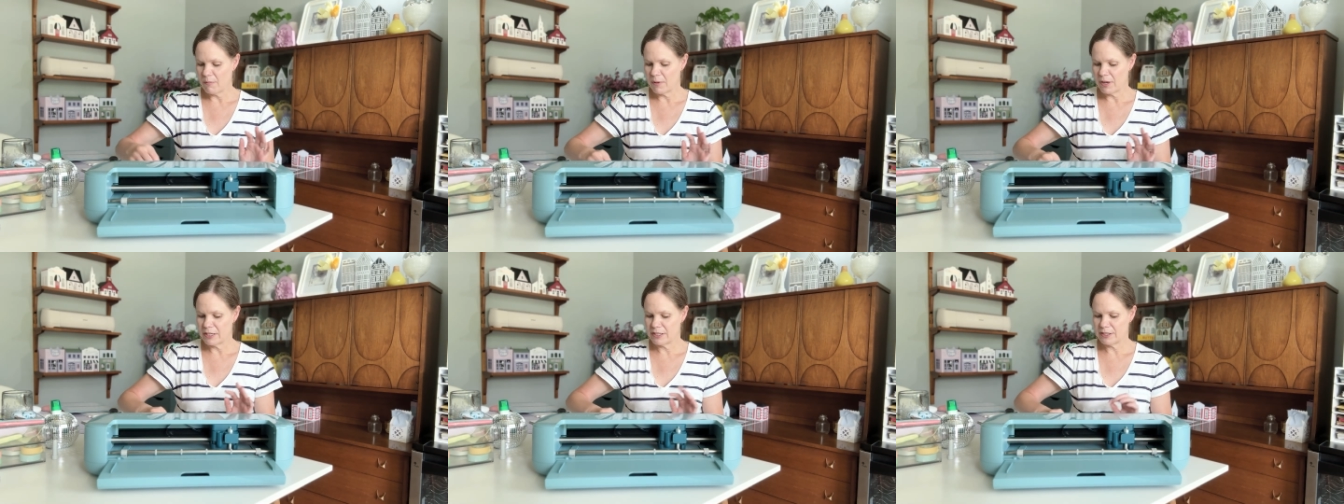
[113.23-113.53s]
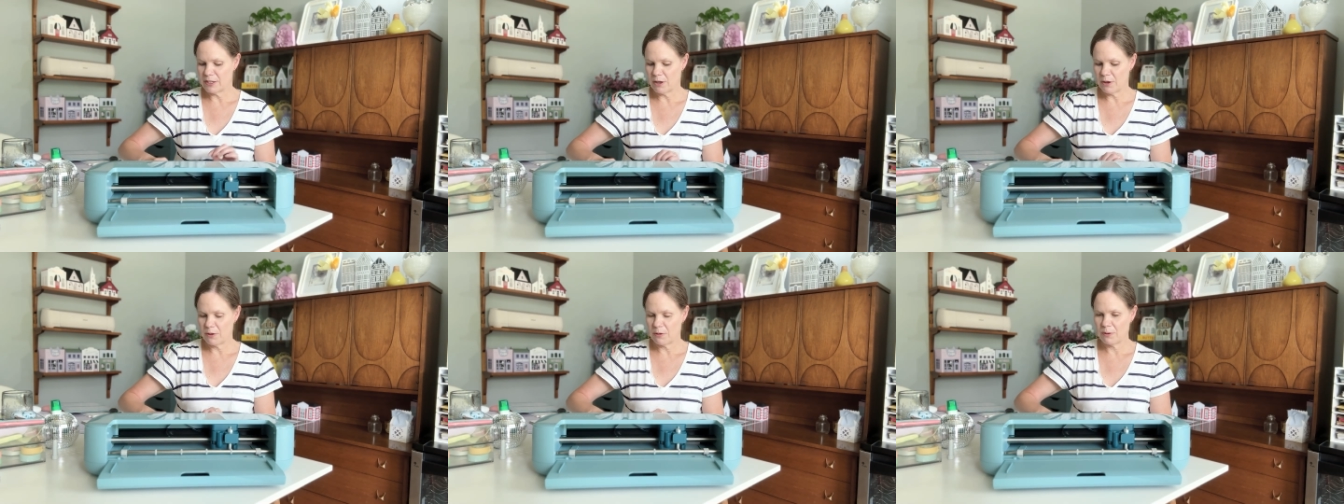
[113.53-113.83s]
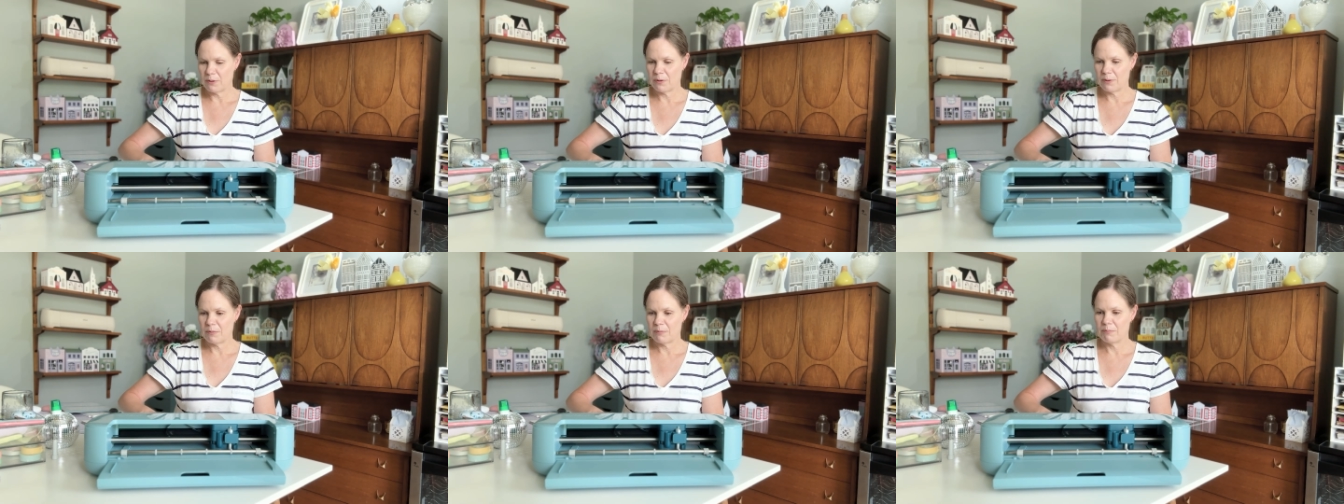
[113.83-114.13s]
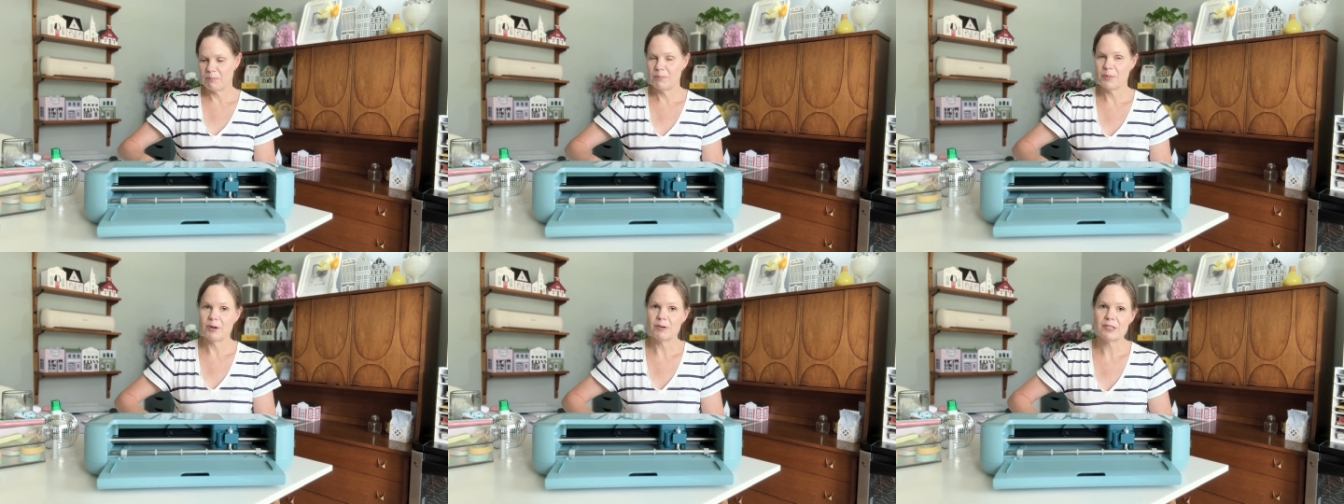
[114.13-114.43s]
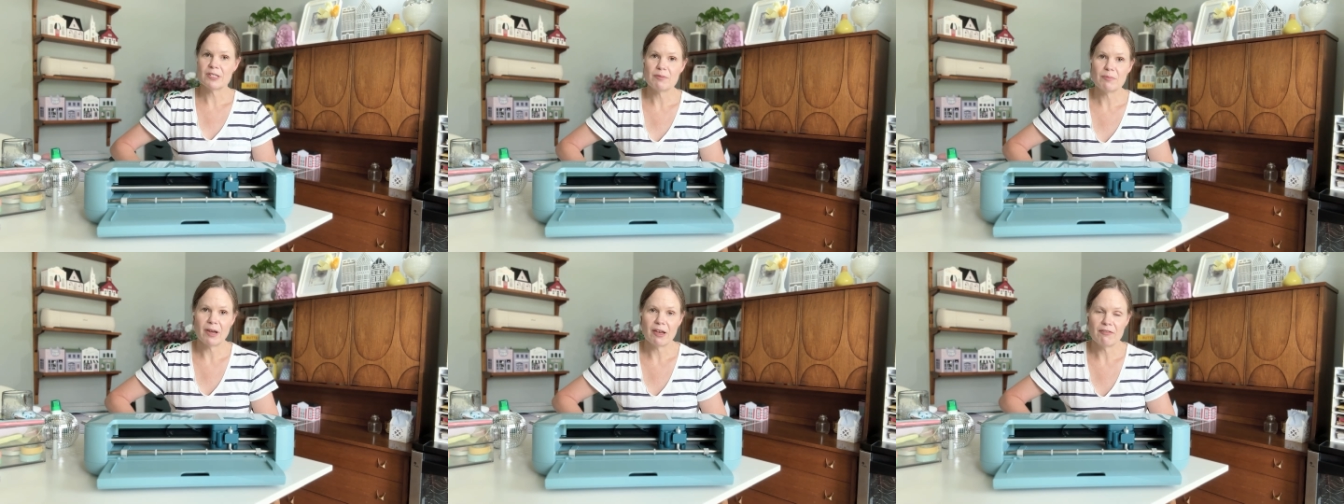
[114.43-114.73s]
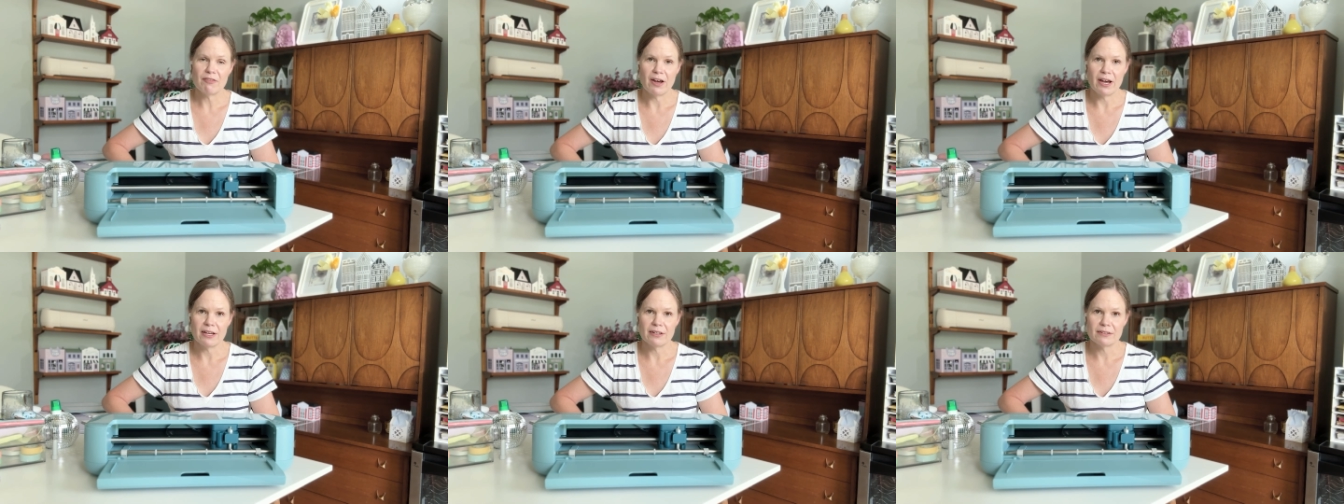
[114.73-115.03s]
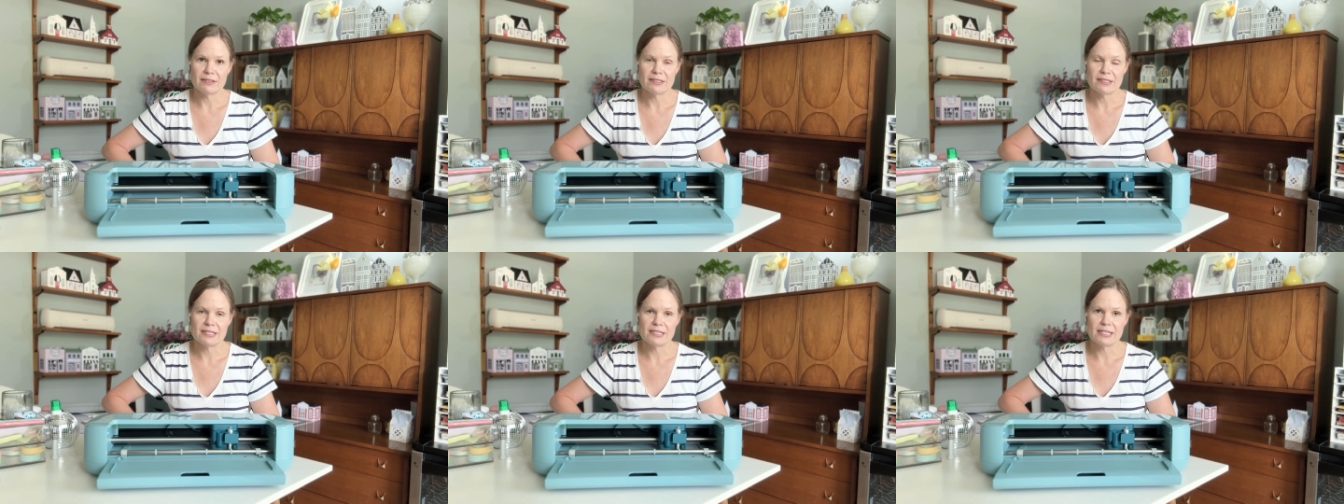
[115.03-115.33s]
So most of my
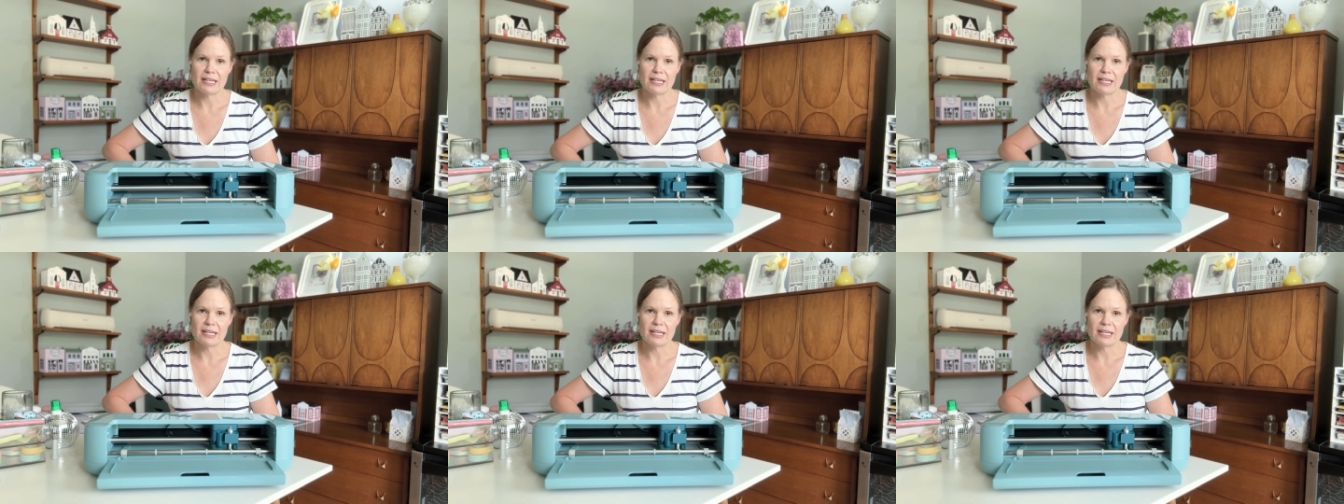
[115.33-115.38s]
files,